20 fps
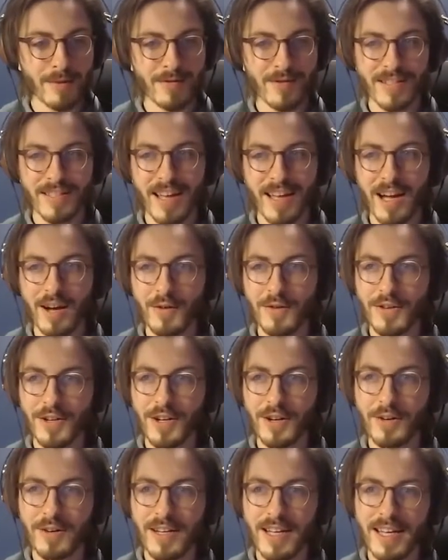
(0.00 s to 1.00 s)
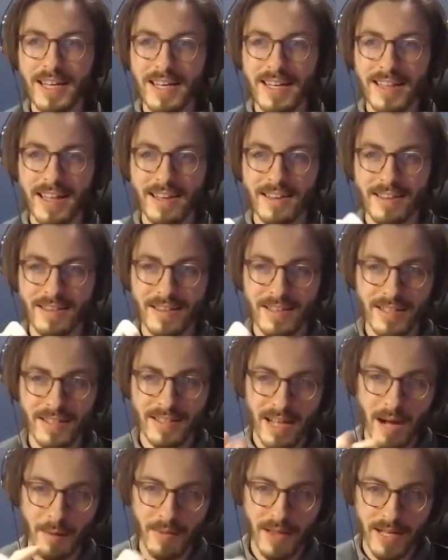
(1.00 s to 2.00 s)
of a sound, you know, that this
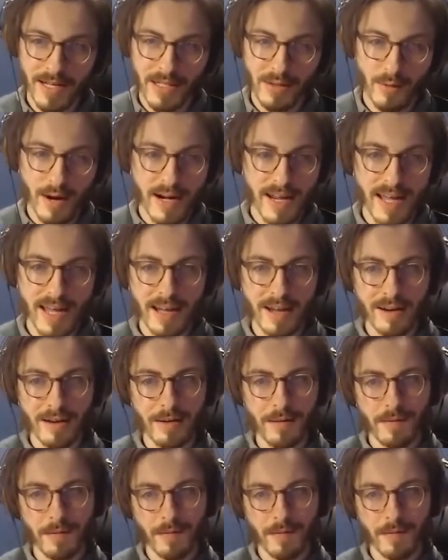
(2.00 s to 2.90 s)
complex right hand